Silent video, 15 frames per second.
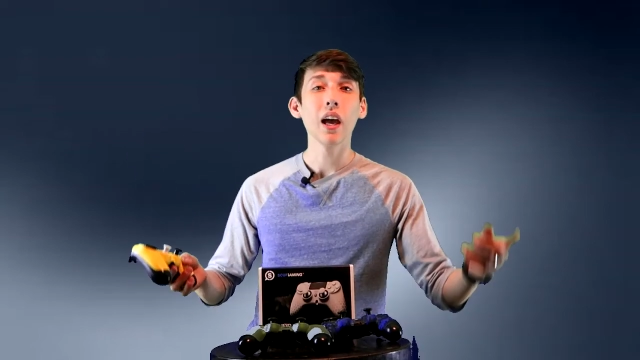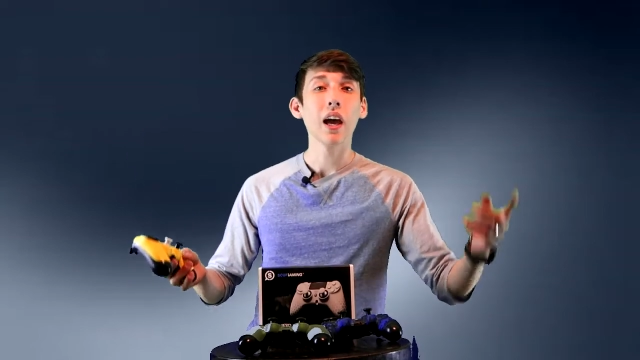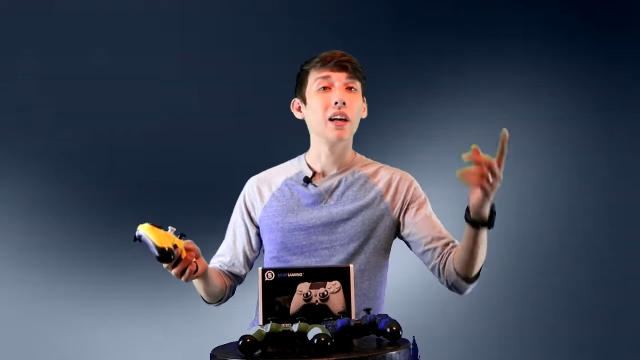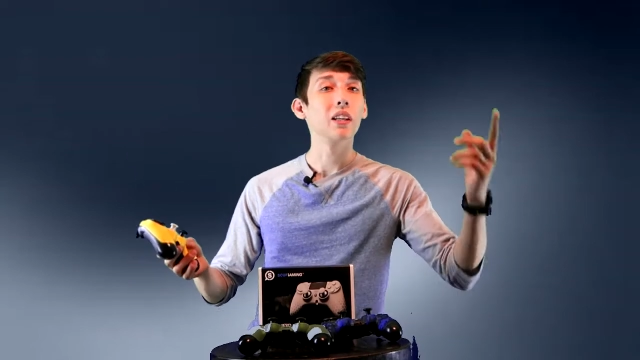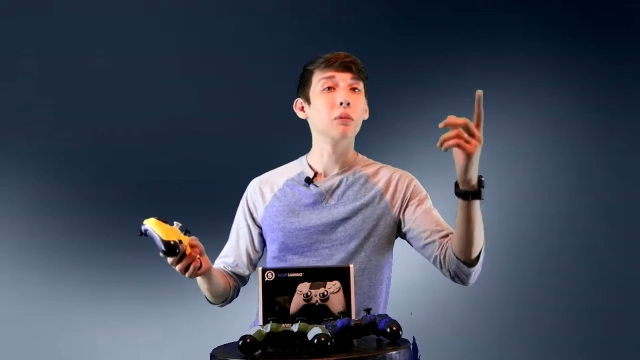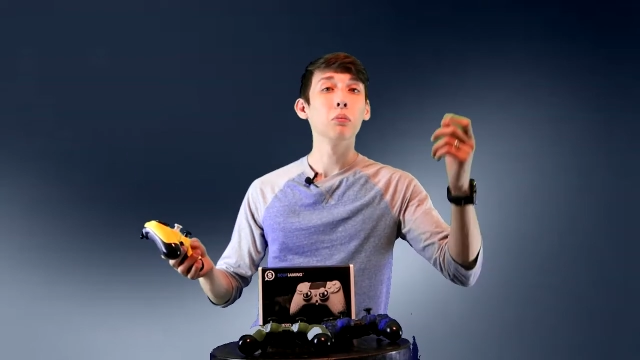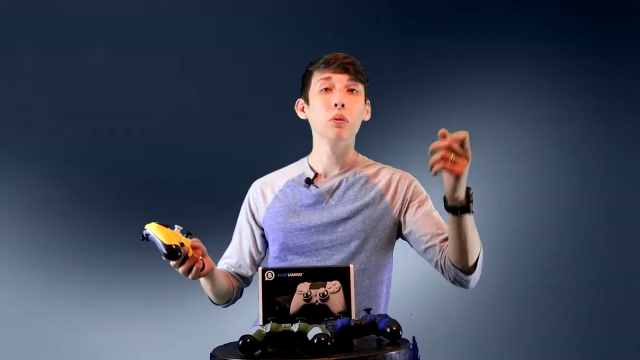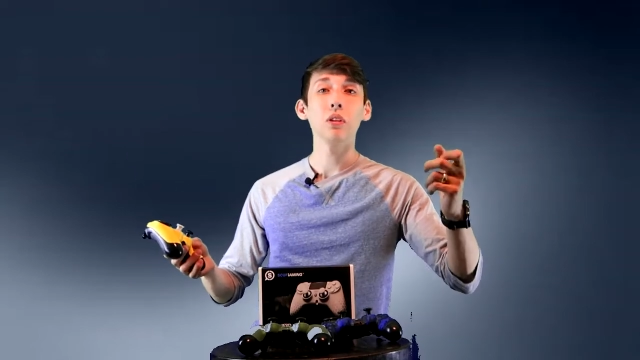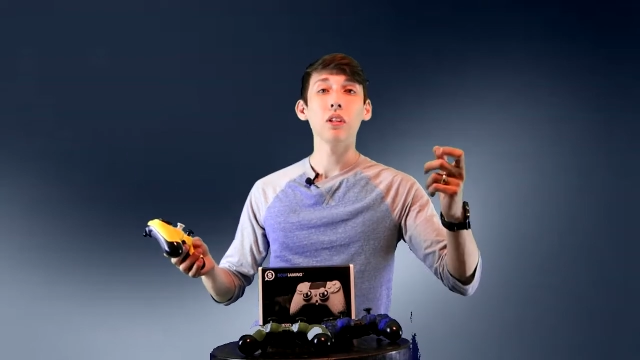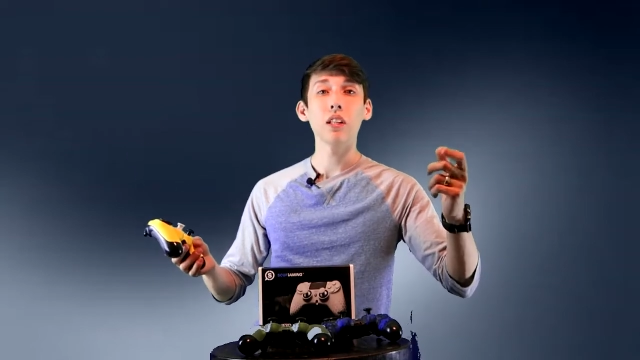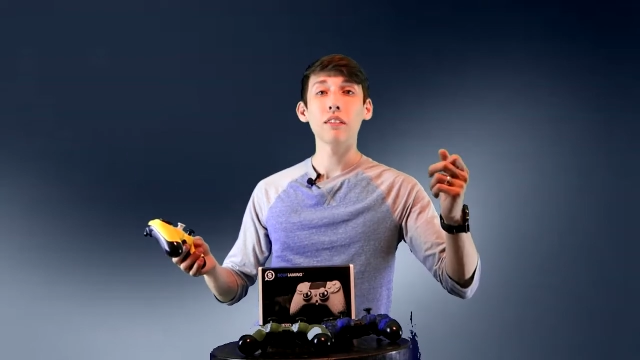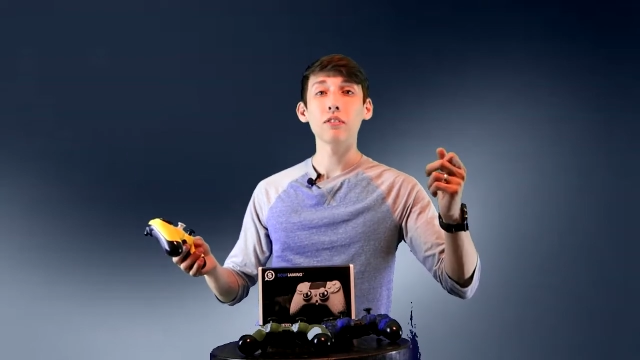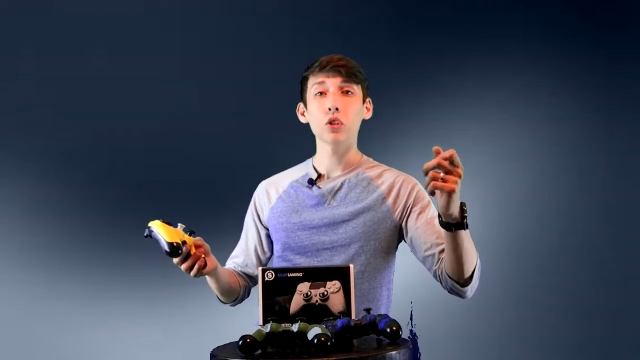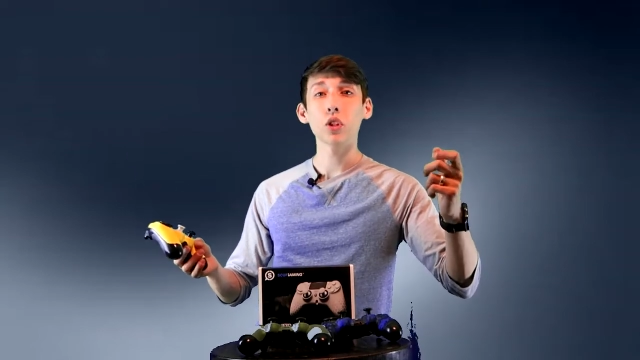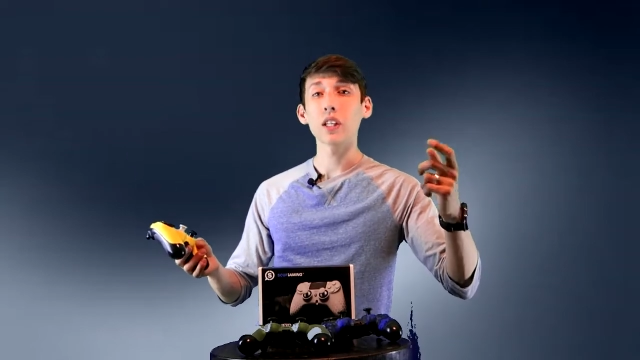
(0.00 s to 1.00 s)
and you pull the
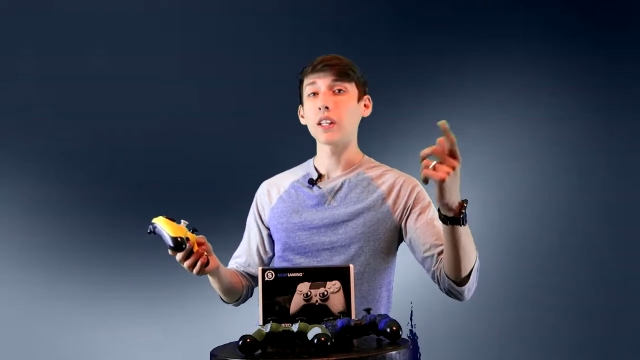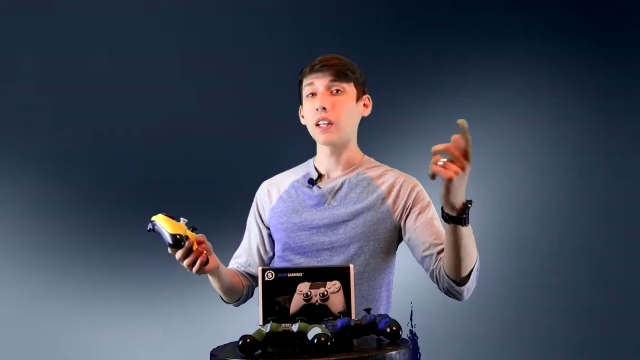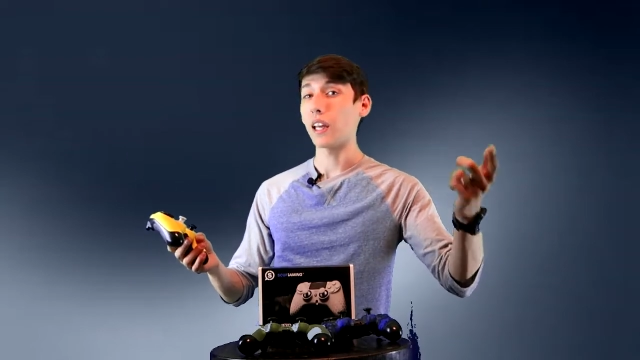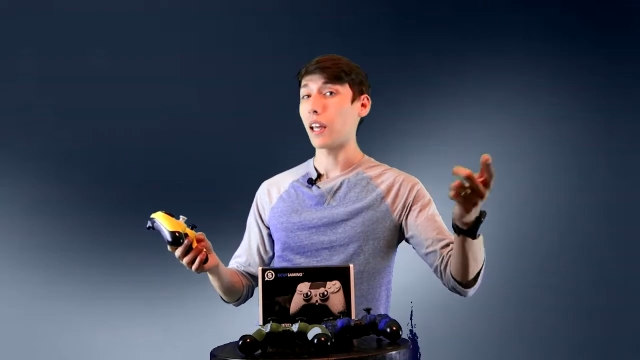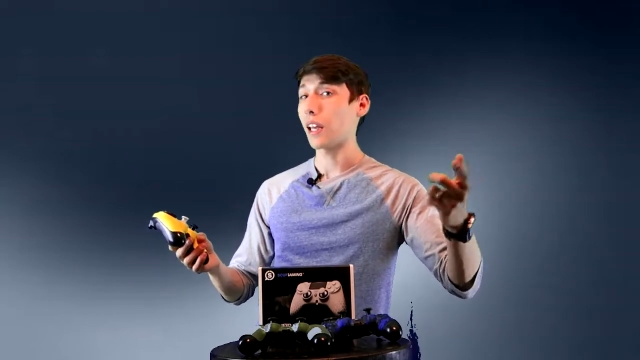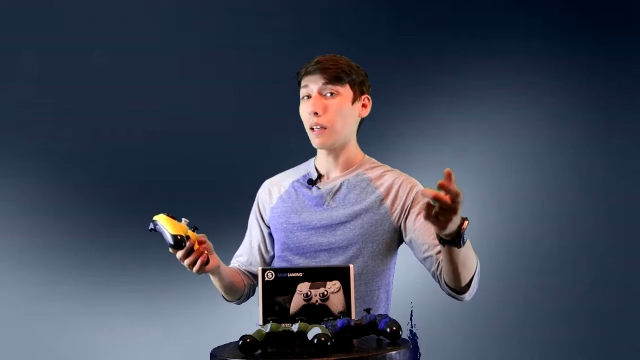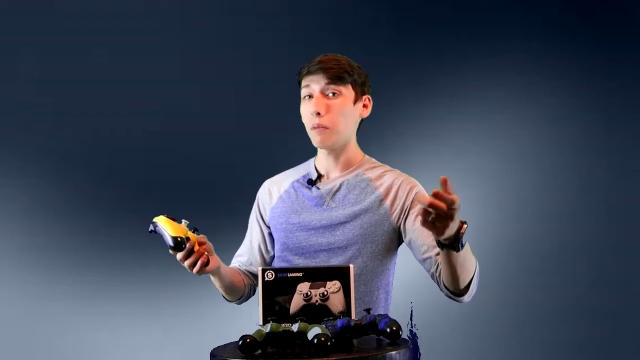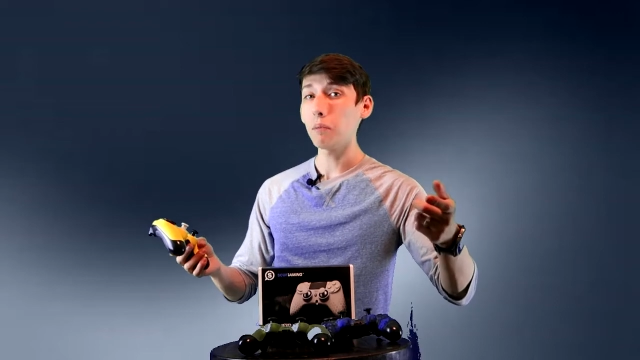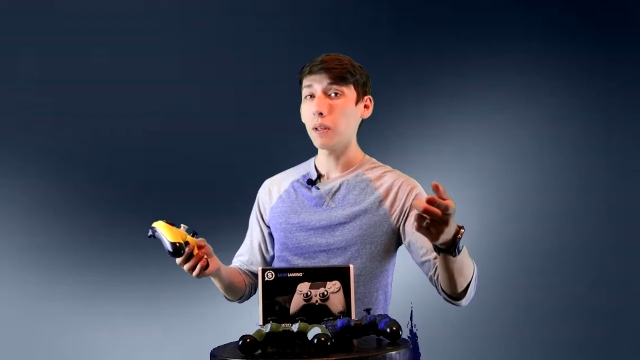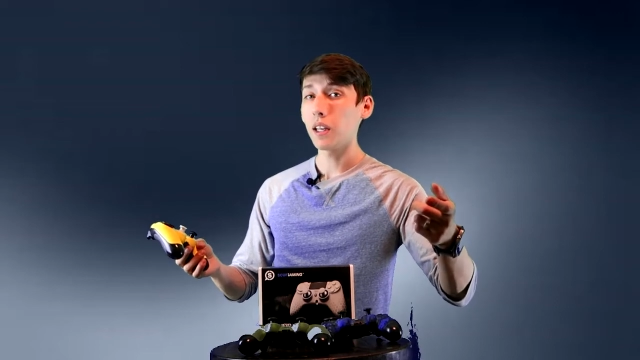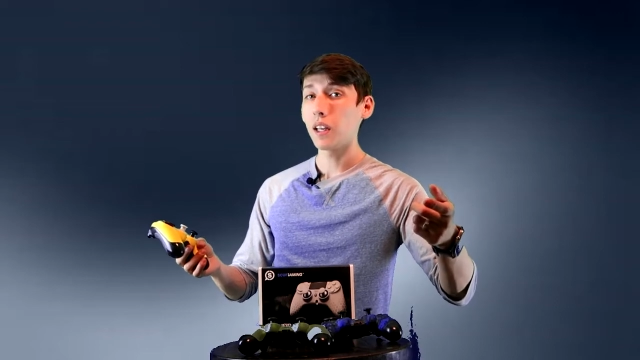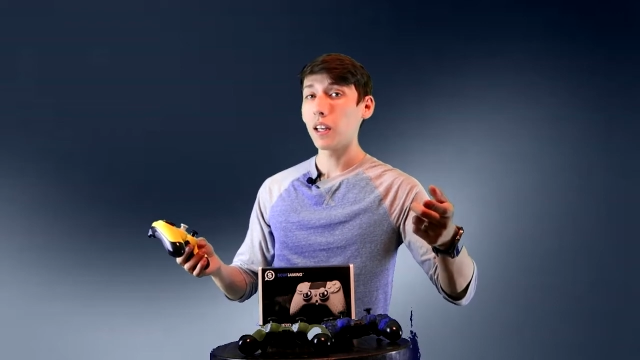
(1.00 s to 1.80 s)
left trigger to aim,